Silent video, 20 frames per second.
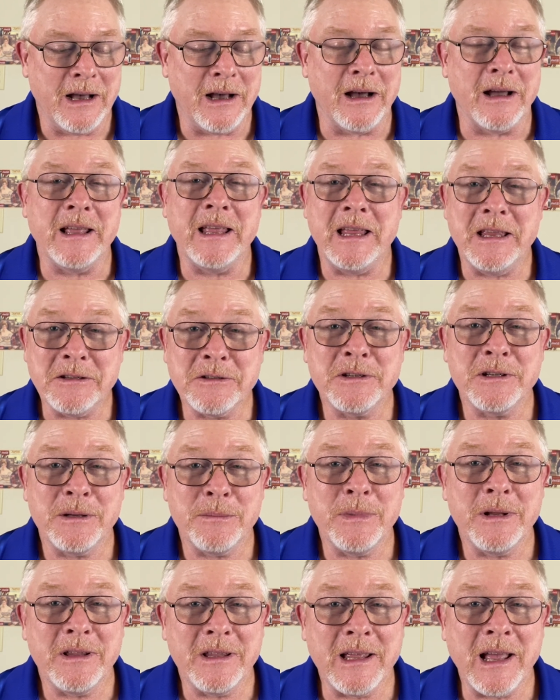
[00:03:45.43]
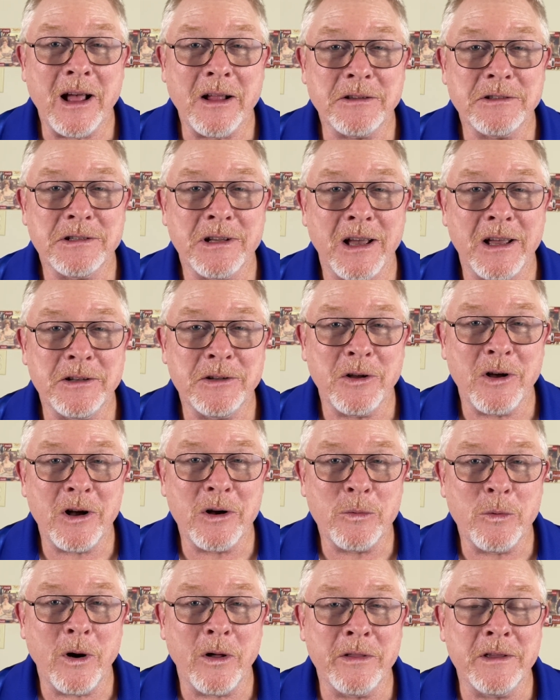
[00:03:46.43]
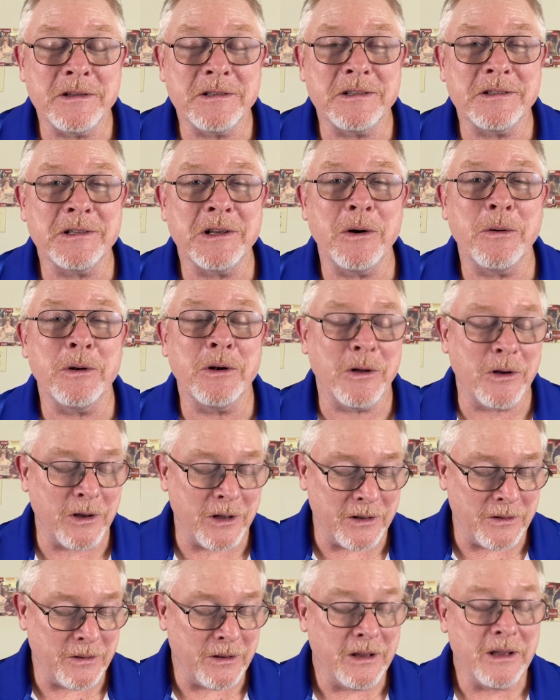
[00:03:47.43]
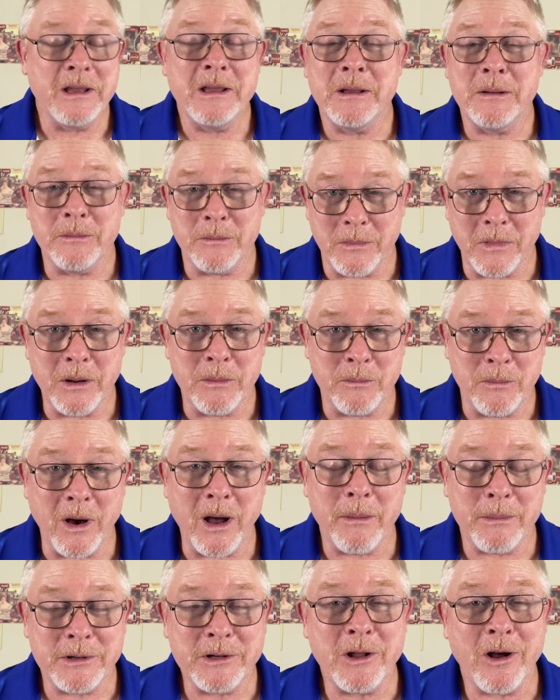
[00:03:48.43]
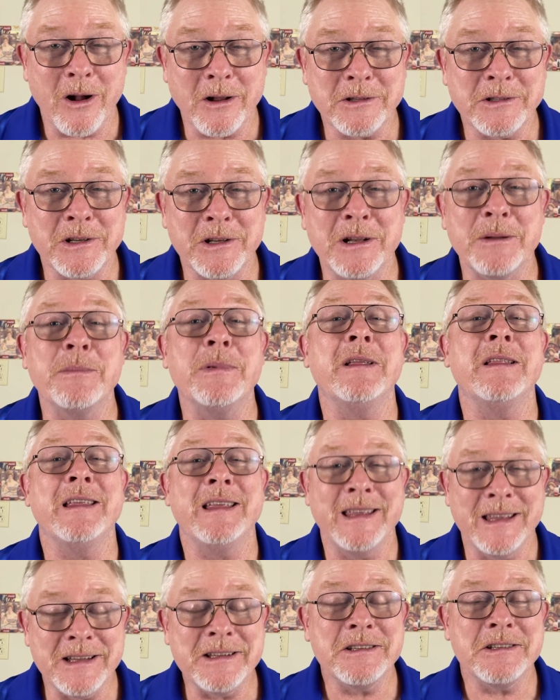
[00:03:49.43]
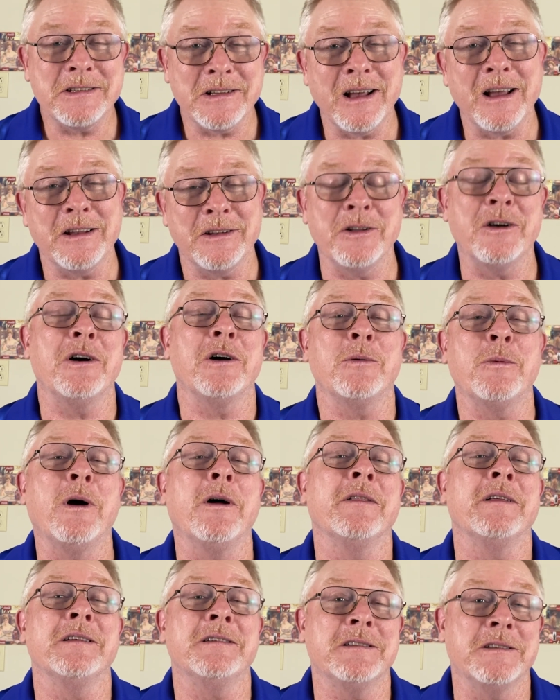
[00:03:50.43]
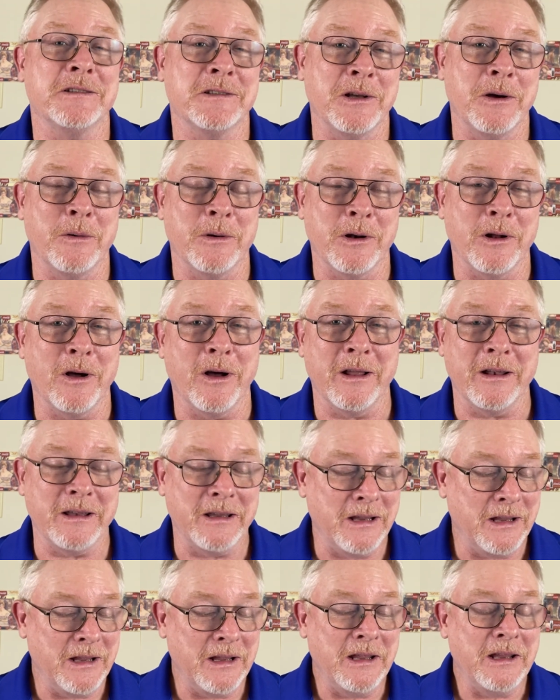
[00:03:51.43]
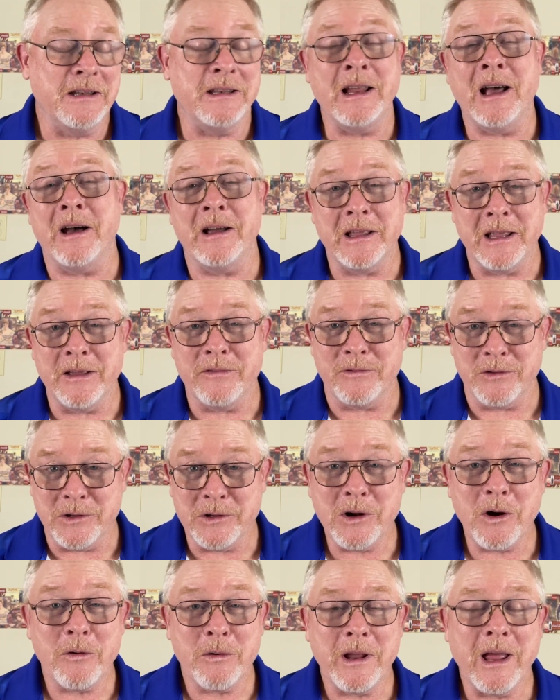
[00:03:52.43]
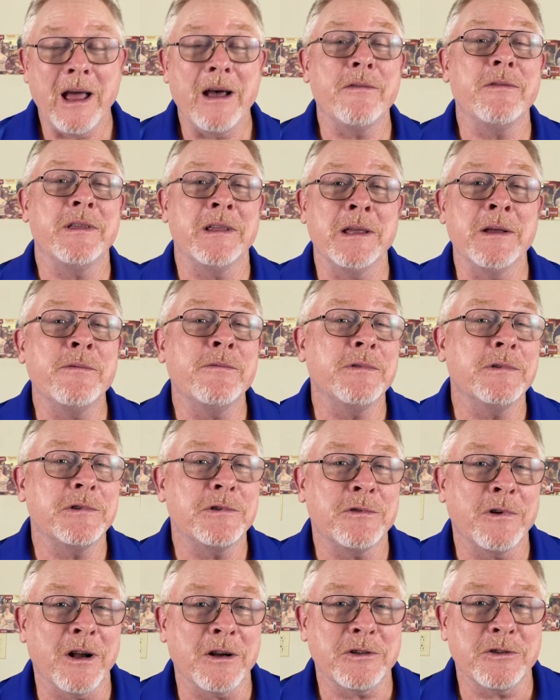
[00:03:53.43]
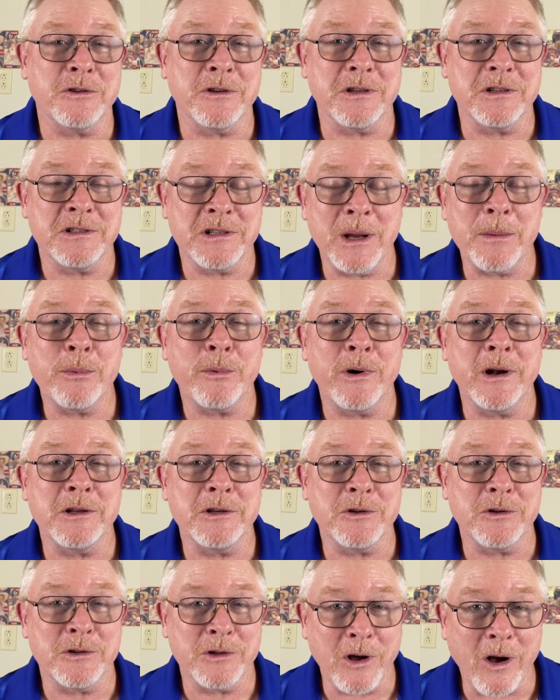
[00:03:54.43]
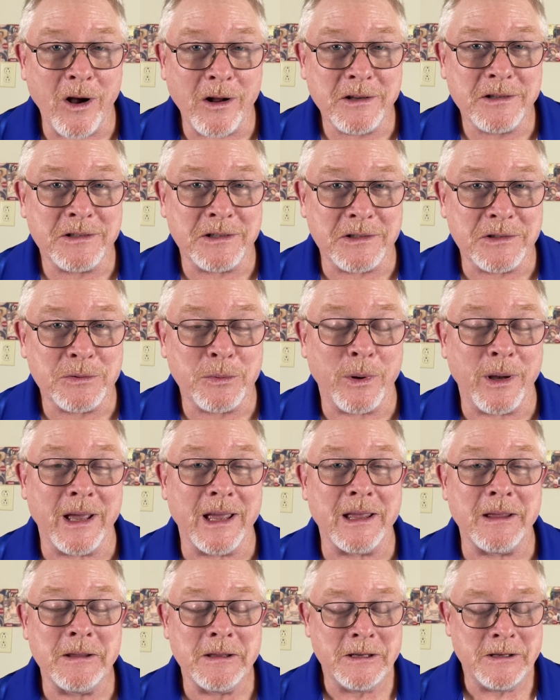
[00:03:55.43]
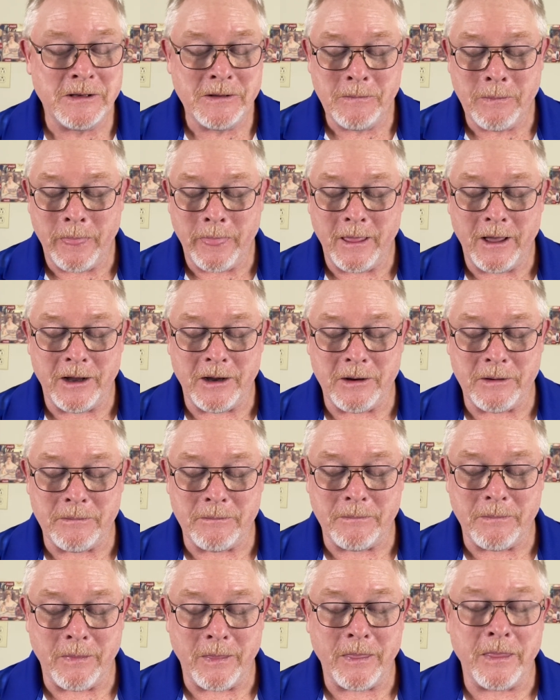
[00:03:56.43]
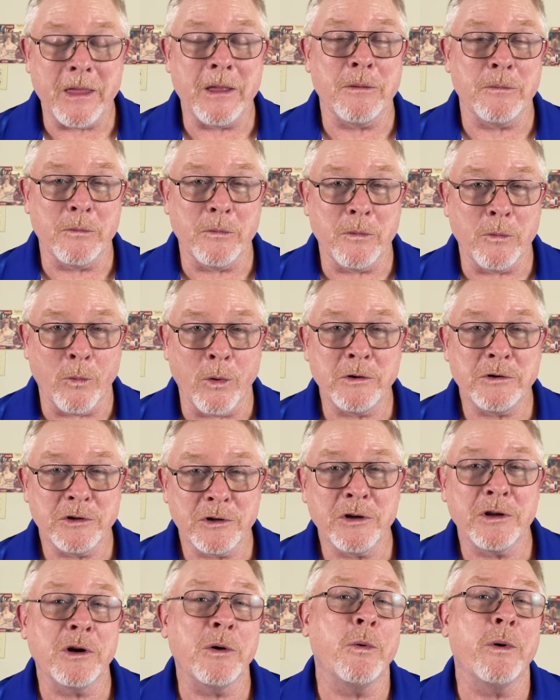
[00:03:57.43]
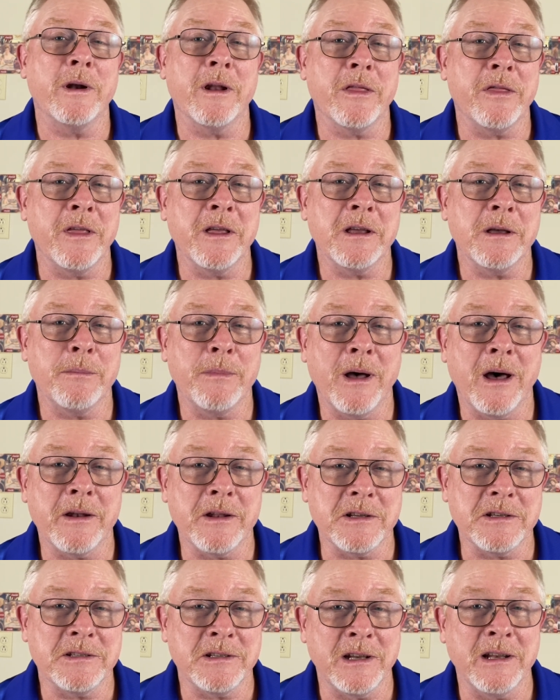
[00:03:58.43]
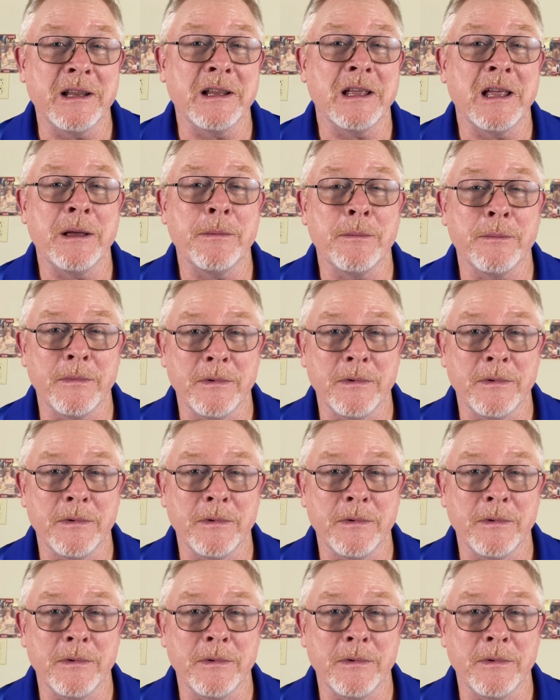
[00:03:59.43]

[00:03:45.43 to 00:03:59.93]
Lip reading: He's going to be the outside dog while this is going on. Mama dog's going to be the inside dog while this is going on. Now, if you don't have the infrastructure to separate your dogs this way, then what you're going to want to think about is sending him